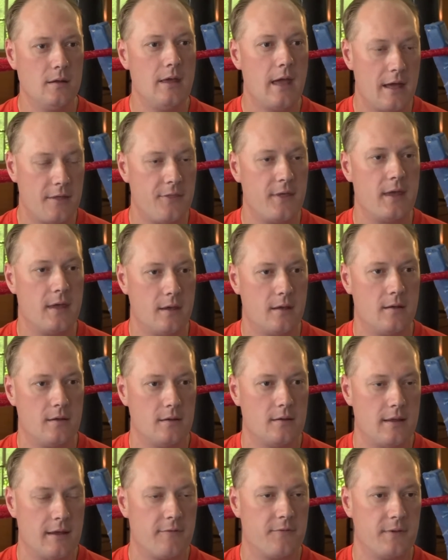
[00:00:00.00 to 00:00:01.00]
Yeah, I think
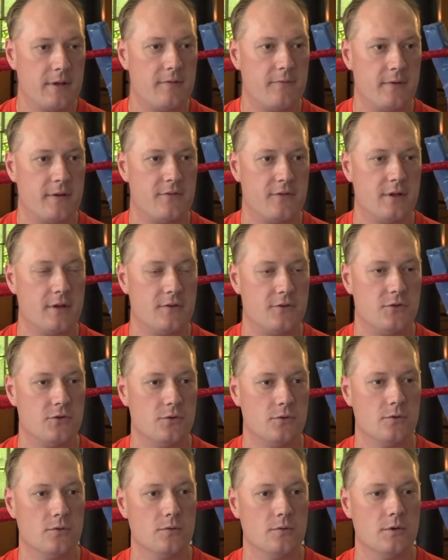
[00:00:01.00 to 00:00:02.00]
definitely fits
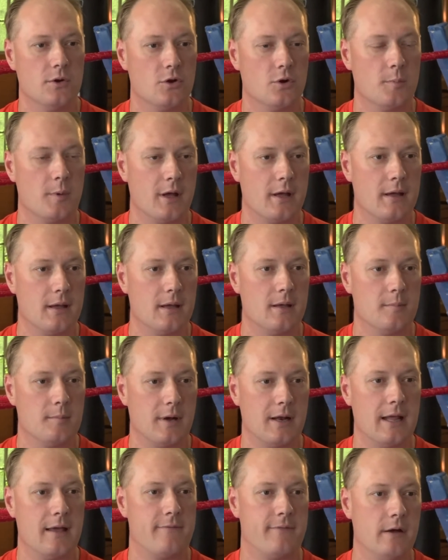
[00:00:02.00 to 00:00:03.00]
into you know my,
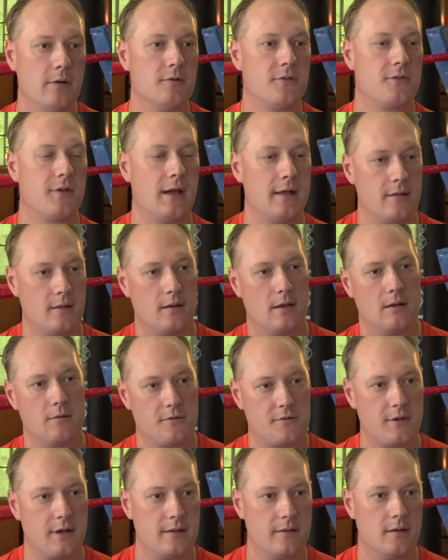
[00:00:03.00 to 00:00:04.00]
my life outside the
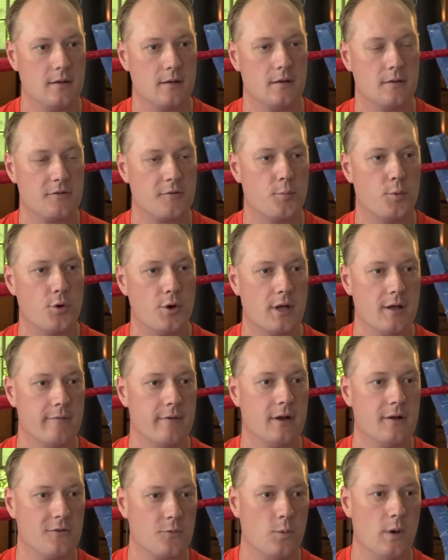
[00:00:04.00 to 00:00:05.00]
outside the sporting
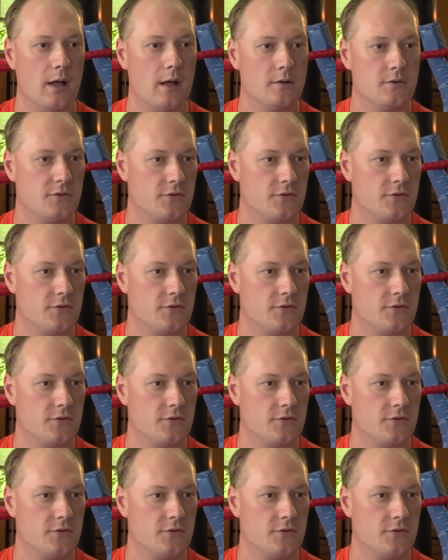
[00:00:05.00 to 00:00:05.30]
event as well.